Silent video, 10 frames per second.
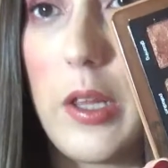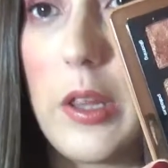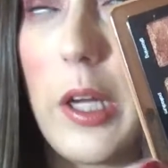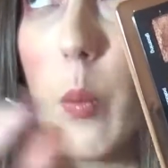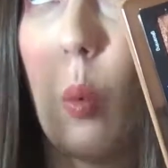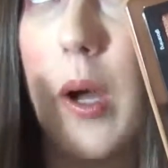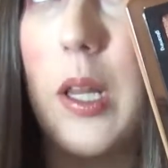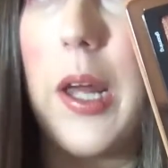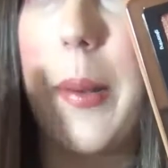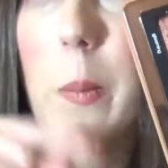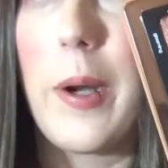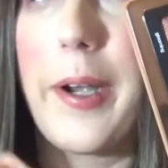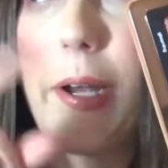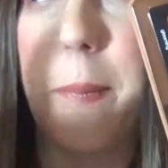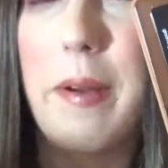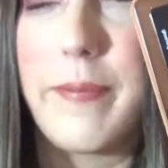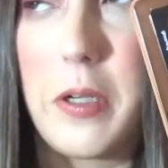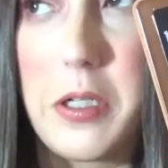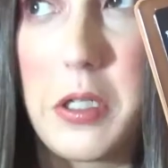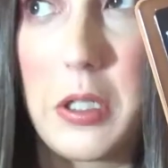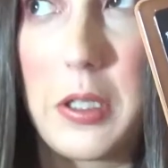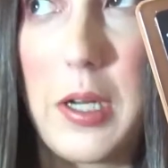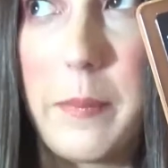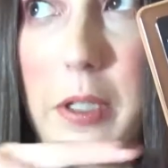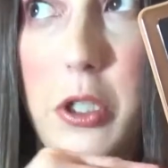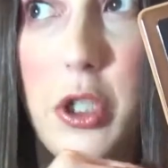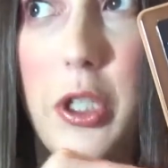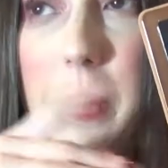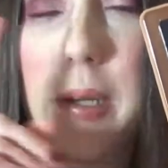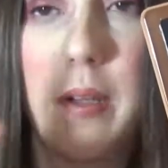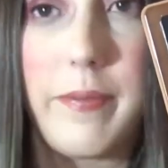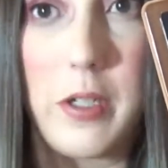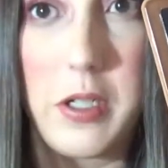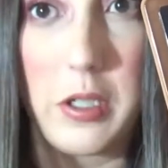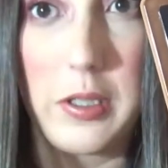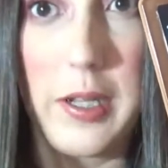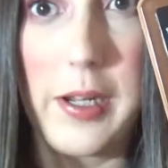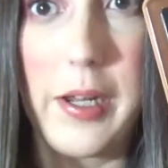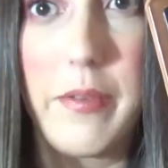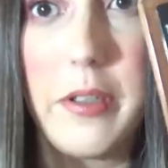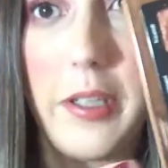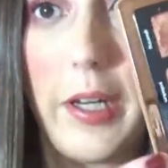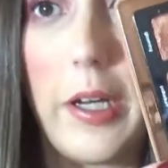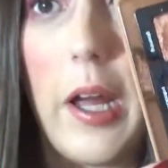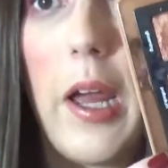the one that I'm wearing in my first look that I'm going to show you, and the first look that I ever did.